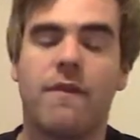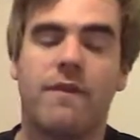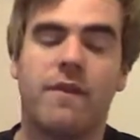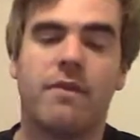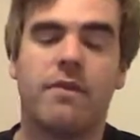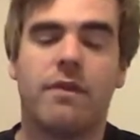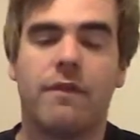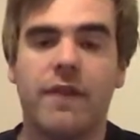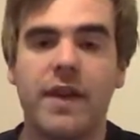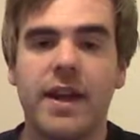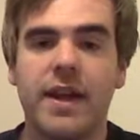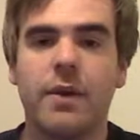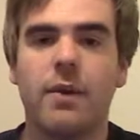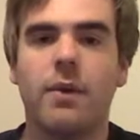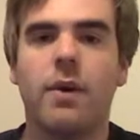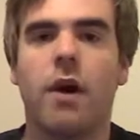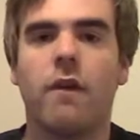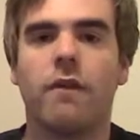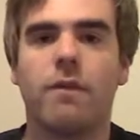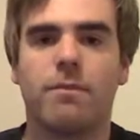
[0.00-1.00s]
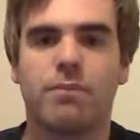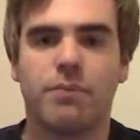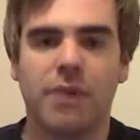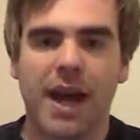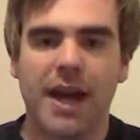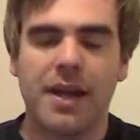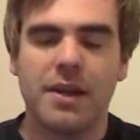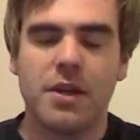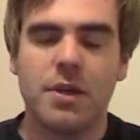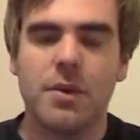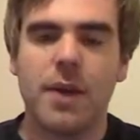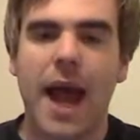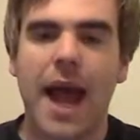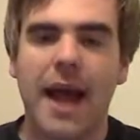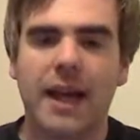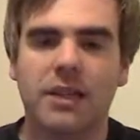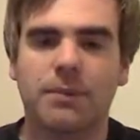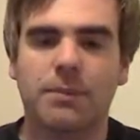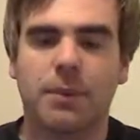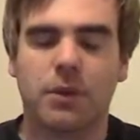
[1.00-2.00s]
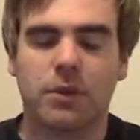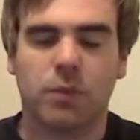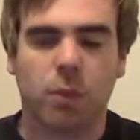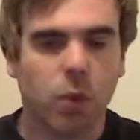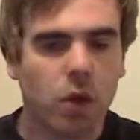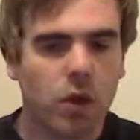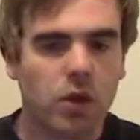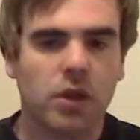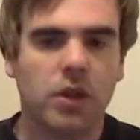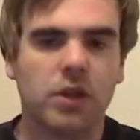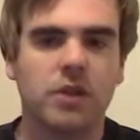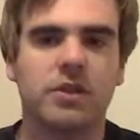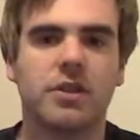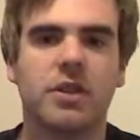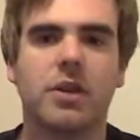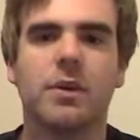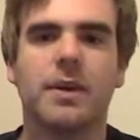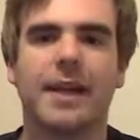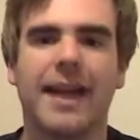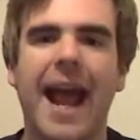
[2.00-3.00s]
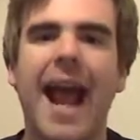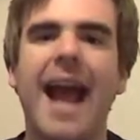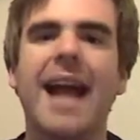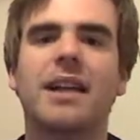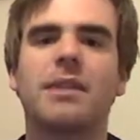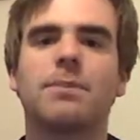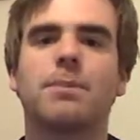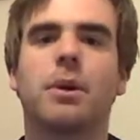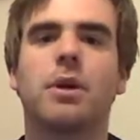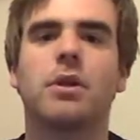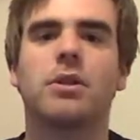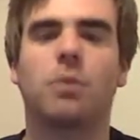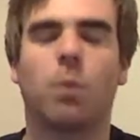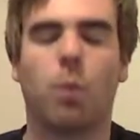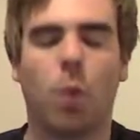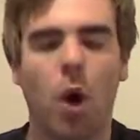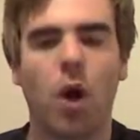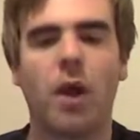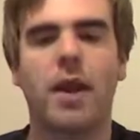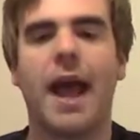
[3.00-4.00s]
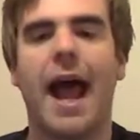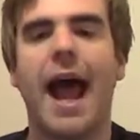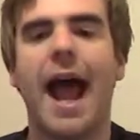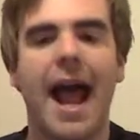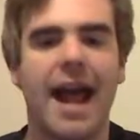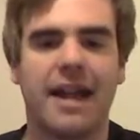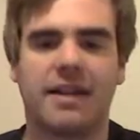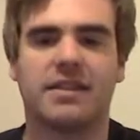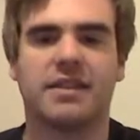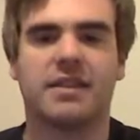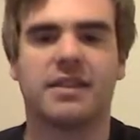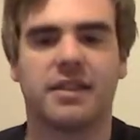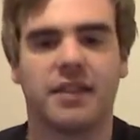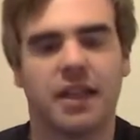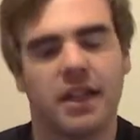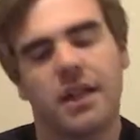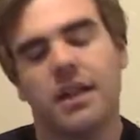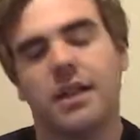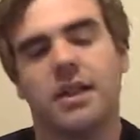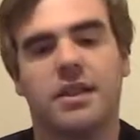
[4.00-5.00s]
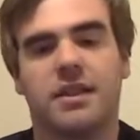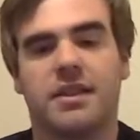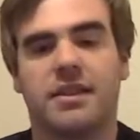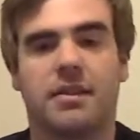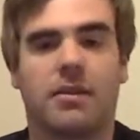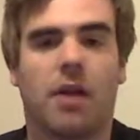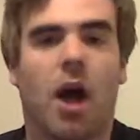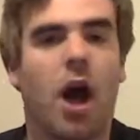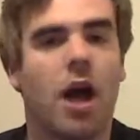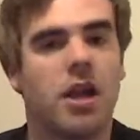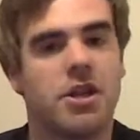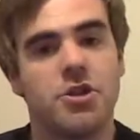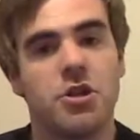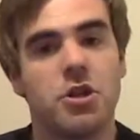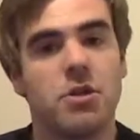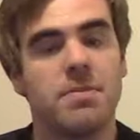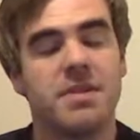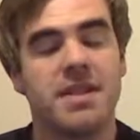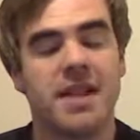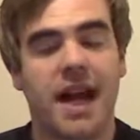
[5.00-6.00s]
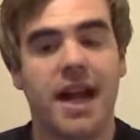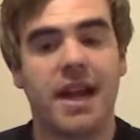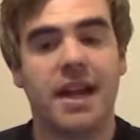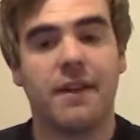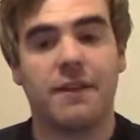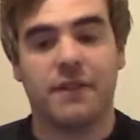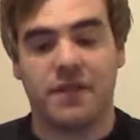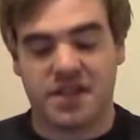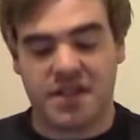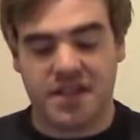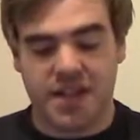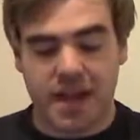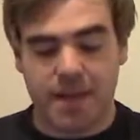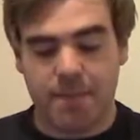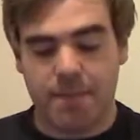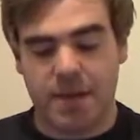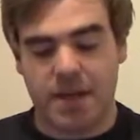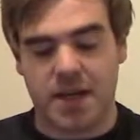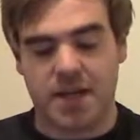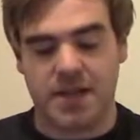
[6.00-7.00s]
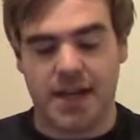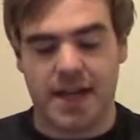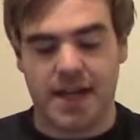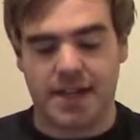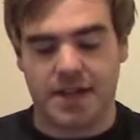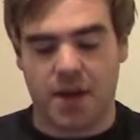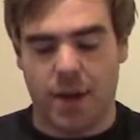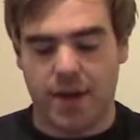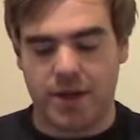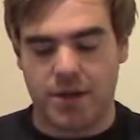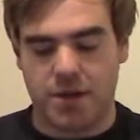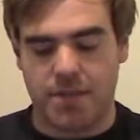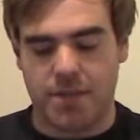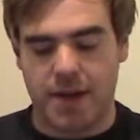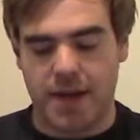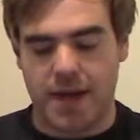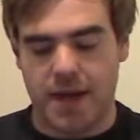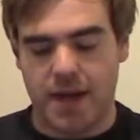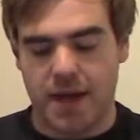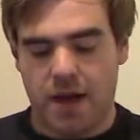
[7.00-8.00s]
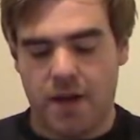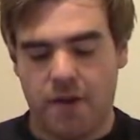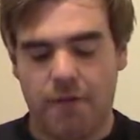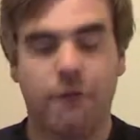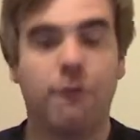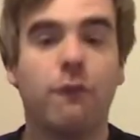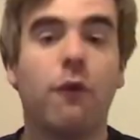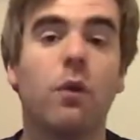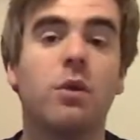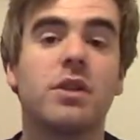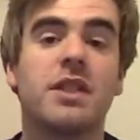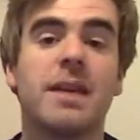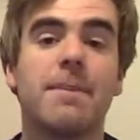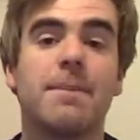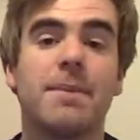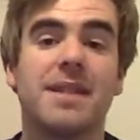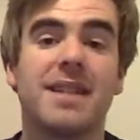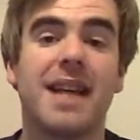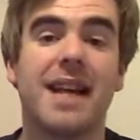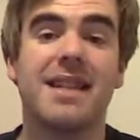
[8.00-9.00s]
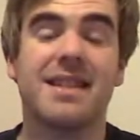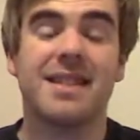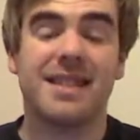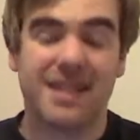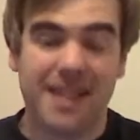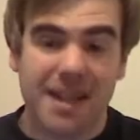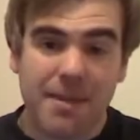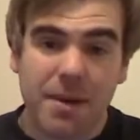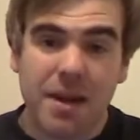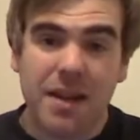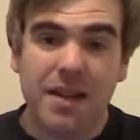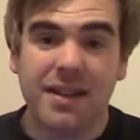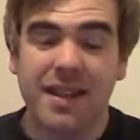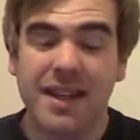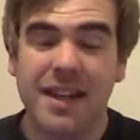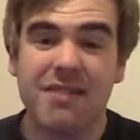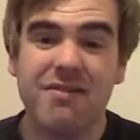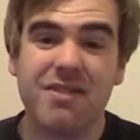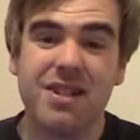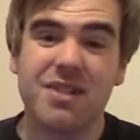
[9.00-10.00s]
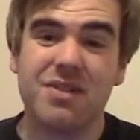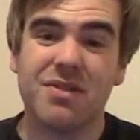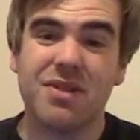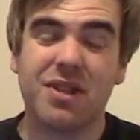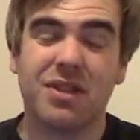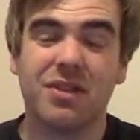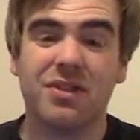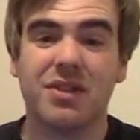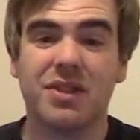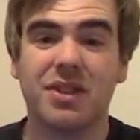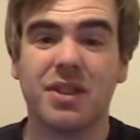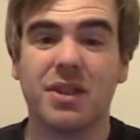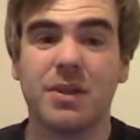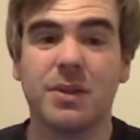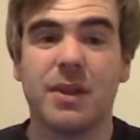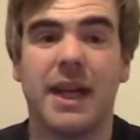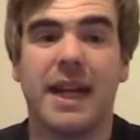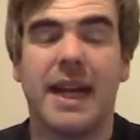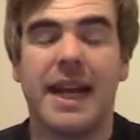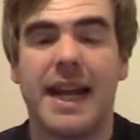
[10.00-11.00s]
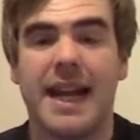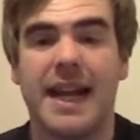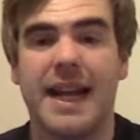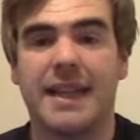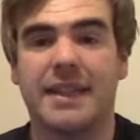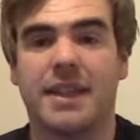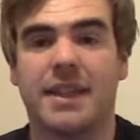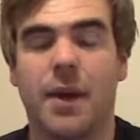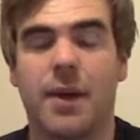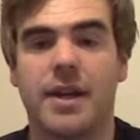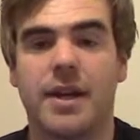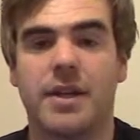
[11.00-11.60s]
the reveal of a brand new Xbox One console, the Xbox One S. I assume standing for slim because it is going to be 40% slimmer than the original console. It's going